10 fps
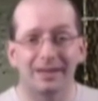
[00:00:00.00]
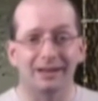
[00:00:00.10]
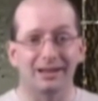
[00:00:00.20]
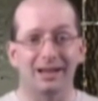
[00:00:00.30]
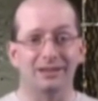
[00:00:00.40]

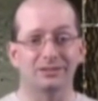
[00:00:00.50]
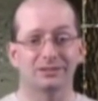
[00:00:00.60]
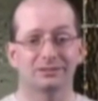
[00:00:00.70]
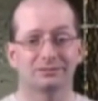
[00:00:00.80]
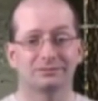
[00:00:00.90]
that, guys.
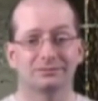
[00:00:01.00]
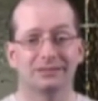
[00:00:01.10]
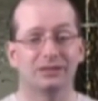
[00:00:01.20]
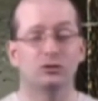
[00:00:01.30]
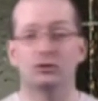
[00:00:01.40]

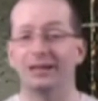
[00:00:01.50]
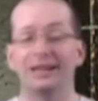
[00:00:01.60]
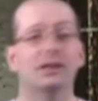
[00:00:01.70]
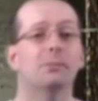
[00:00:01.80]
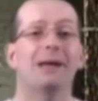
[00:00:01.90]
It's just
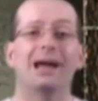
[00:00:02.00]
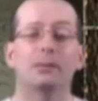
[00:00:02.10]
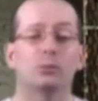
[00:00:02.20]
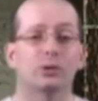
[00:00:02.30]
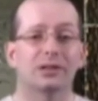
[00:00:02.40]

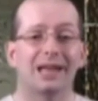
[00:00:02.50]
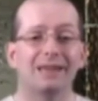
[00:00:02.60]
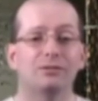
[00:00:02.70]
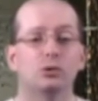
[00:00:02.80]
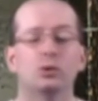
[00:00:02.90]
incompatible with
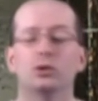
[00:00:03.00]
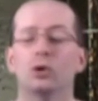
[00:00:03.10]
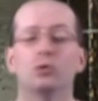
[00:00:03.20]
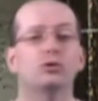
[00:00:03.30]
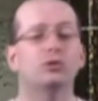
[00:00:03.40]
life due to
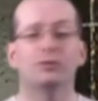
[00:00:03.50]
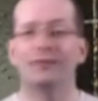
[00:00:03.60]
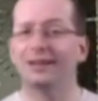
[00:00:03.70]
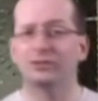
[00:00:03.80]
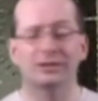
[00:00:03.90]
dosage
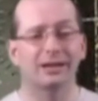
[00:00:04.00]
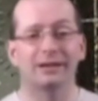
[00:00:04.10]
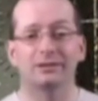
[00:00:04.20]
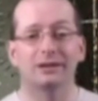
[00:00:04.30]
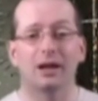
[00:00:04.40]
effects
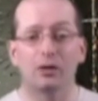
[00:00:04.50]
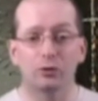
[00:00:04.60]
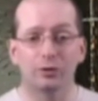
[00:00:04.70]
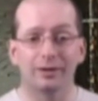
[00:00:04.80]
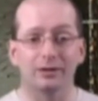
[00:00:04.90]
and
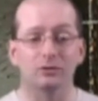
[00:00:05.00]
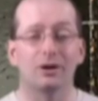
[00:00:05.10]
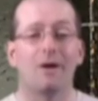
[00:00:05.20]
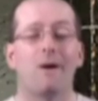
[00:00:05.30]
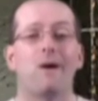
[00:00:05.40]
other things.
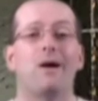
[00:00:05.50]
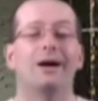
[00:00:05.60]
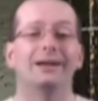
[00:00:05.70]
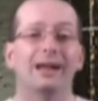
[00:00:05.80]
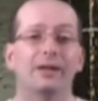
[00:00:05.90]

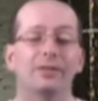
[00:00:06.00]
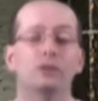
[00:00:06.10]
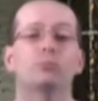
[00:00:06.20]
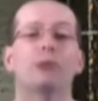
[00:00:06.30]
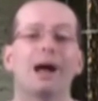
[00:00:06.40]
Now,
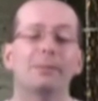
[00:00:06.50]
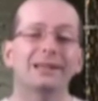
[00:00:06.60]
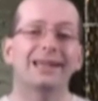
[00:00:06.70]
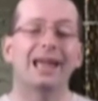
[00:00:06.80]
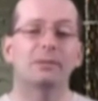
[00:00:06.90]
this
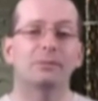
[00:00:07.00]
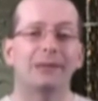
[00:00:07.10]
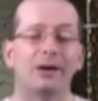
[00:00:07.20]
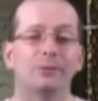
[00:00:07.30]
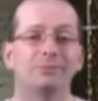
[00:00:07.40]
probably came
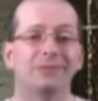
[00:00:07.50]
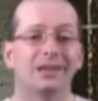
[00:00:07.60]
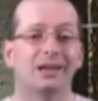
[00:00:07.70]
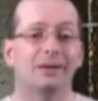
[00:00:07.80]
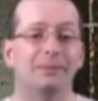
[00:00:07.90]
about
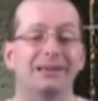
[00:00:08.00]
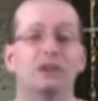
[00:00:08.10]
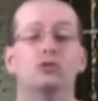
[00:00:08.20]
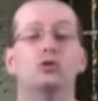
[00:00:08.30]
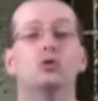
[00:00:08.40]

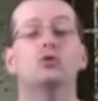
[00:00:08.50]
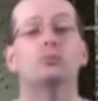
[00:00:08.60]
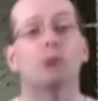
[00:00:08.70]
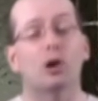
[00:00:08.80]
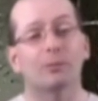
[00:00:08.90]
because 2
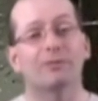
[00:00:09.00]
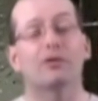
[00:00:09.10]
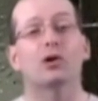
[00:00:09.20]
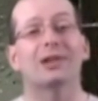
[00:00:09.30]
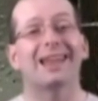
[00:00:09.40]
sperm
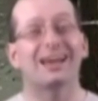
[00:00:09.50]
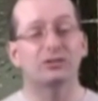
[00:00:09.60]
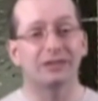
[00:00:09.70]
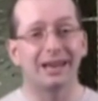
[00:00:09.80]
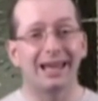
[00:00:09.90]

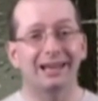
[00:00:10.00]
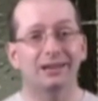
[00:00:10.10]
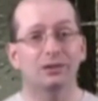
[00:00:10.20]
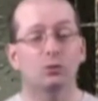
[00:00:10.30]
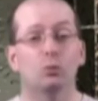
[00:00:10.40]
fertilized an
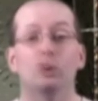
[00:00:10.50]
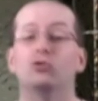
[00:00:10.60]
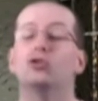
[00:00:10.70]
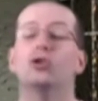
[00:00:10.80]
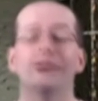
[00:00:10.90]
egg, which
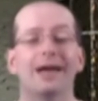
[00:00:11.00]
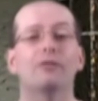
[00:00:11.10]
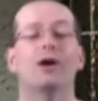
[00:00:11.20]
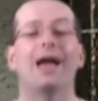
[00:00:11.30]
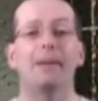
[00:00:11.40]
should
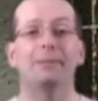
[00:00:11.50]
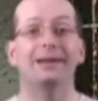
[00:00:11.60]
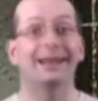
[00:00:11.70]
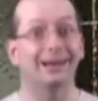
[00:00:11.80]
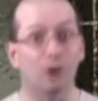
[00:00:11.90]
never
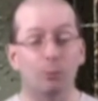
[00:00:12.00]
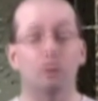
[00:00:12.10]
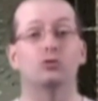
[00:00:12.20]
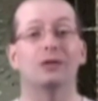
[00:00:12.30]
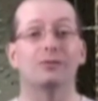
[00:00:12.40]
happen, and it
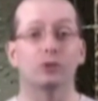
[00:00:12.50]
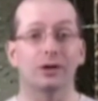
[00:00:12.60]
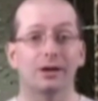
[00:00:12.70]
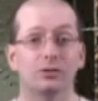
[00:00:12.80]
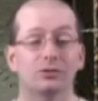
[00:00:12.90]
almost never
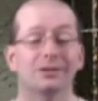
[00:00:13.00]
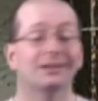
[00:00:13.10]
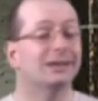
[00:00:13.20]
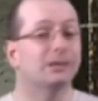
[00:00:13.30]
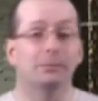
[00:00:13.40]
does,
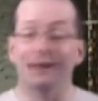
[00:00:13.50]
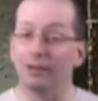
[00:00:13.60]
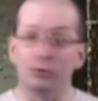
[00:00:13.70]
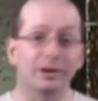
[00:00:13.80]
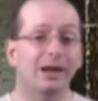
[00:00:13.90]
but
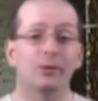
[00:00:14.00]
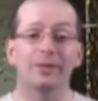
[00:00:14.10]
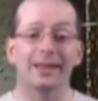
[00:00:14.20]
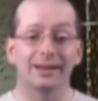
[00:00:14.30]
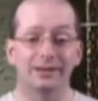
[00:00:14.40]
every now
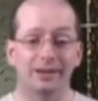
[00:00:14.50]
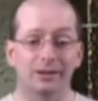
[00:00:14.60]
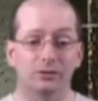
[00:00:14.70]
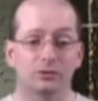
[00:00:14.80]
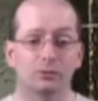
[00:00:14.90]
and then it
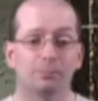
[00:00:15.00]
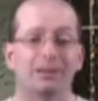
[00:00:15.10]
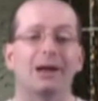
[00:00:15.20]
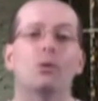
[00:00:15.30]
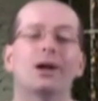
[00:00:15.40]
does.
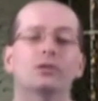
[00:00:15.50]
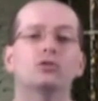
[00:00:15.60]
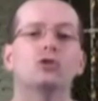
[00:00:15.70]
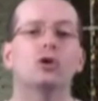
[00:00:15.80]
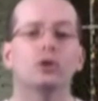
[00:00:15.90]
But I wanted to
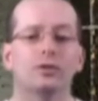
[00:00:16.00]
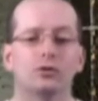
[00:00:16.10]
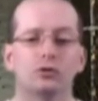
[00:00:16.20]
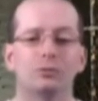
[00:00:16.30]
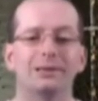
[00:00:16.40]
show you
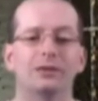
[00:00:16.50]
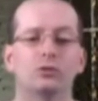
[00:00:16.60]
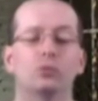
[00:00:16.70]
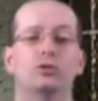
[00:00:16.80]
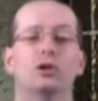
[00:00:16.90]
this just because
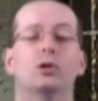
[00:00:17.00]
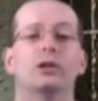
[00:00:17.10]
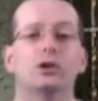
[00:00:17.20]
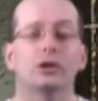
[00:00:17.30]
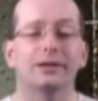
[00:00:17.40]
it was the
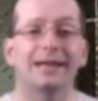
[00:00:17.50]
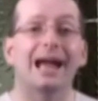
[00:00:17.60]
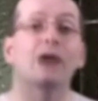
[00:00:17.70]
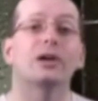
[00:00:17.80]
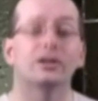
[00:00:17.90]
only good
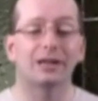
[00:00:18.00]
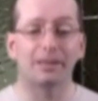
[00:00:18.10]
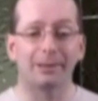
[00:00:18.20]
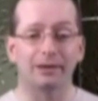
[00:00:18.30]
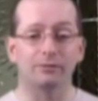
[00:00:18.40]

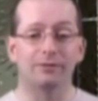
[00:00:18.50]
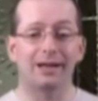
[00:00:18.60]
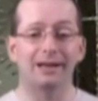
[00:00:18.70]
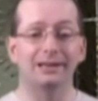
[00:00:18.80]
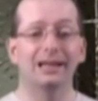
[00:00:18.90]
karyotype I could
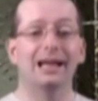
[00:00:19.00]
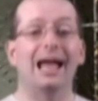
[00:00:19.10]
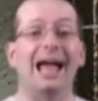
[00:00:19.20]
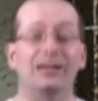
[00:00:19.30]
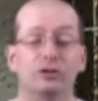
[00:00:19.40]
find,
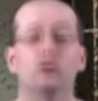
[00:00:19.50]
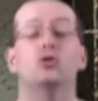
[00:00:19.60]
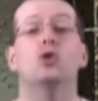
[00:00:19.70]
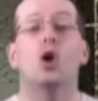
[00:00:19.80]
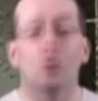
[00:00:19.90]
and since
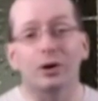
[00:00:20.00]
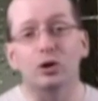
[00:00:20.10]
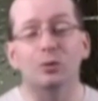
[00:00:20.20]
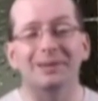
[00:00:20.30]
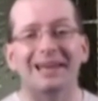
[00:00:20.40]
you know what
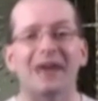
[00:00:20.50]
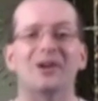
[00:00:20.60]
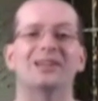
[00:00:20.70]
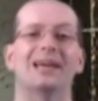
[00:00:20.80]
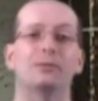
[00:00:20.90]
human
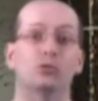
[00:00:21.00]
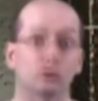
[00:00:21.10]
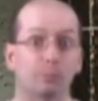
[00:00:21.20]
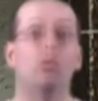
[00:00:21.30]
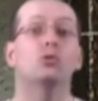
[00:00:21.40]
karyotypes are
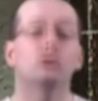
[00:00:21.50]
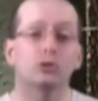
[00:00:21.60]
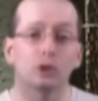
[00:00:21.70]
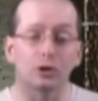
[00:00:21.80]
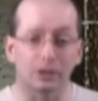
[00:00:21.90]
supposed to
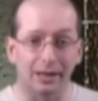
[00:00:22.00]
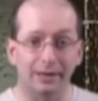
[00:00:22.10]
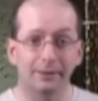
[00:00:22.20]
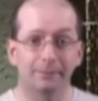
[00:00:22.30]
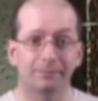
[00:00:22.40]
look like